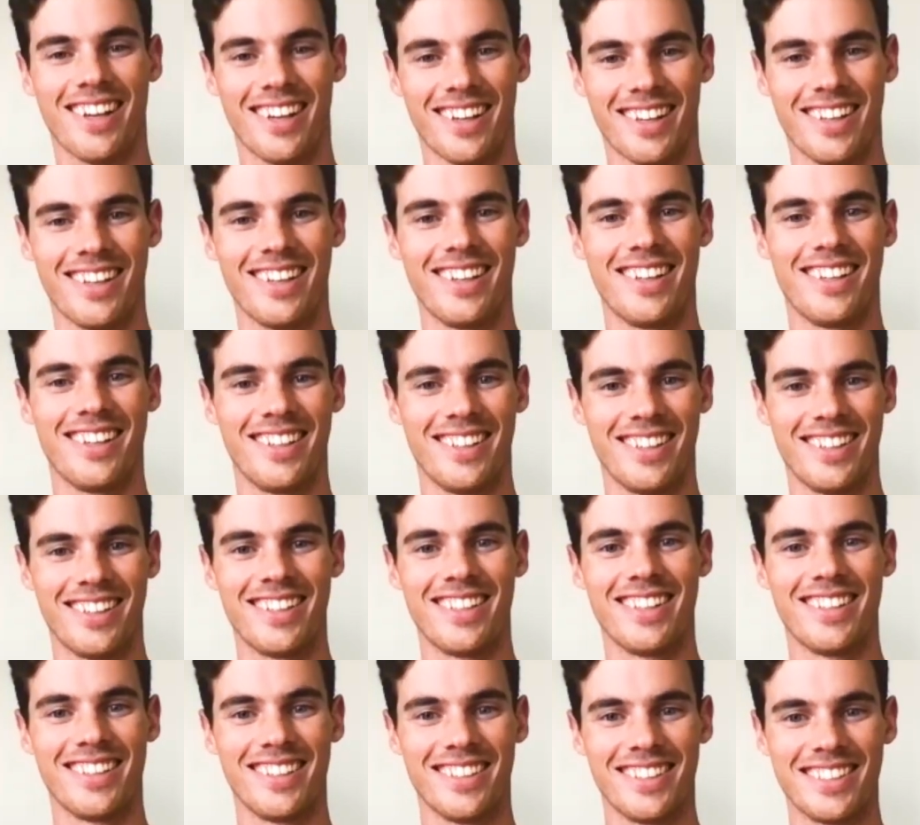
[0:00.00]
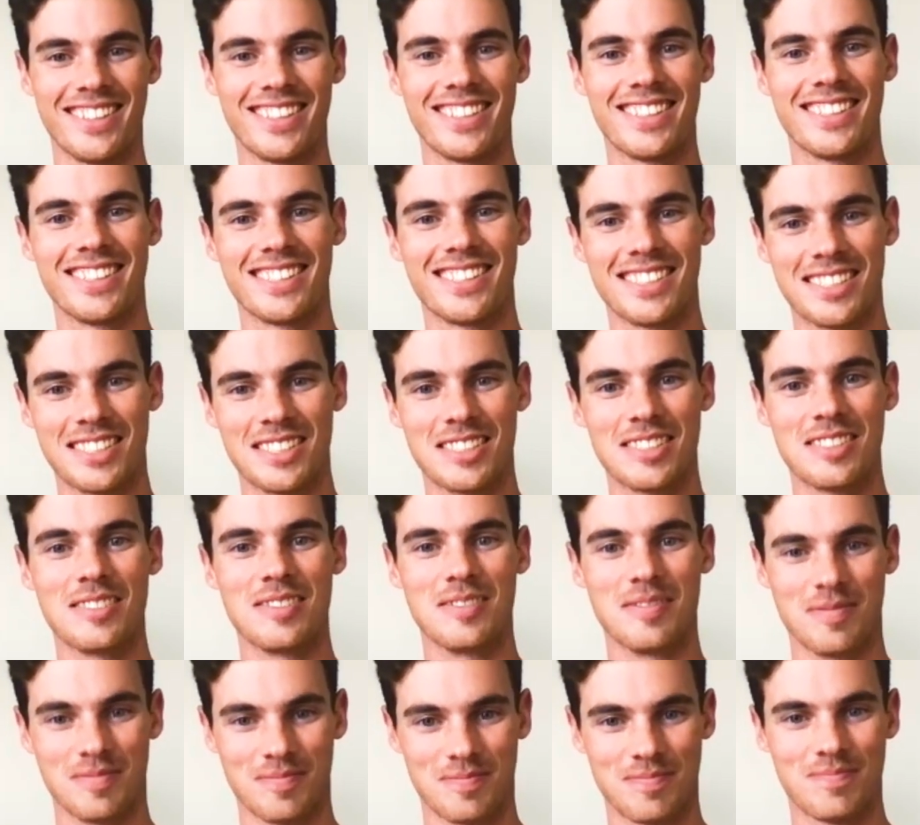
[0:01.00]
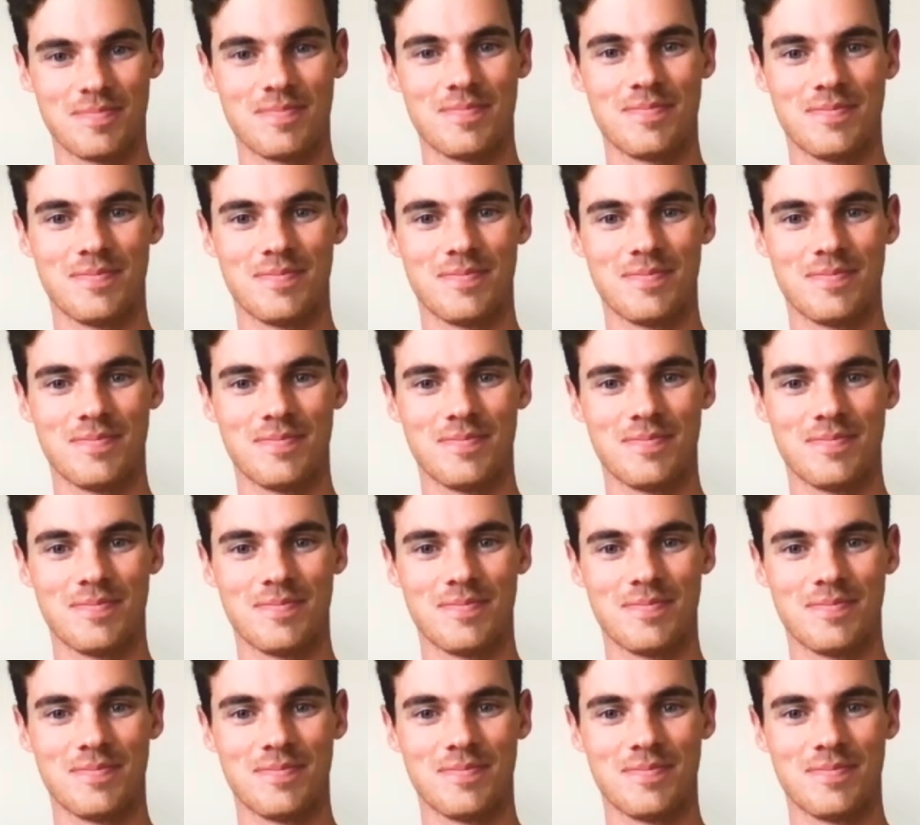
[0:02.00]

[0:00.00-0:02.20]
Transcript: East Coast. I know you're on the West Coast, so that certainly made it